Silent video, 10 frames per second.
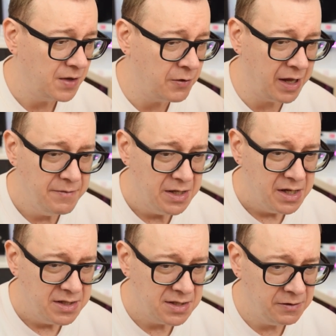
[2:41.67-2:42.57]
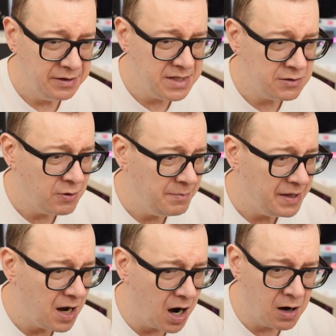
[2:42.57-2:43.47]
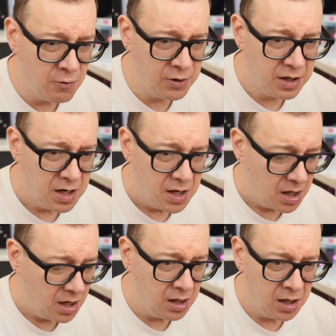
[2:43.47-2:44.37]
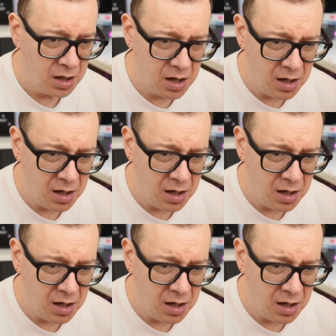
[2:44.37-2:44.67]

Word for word: Okay, so this will be our uh,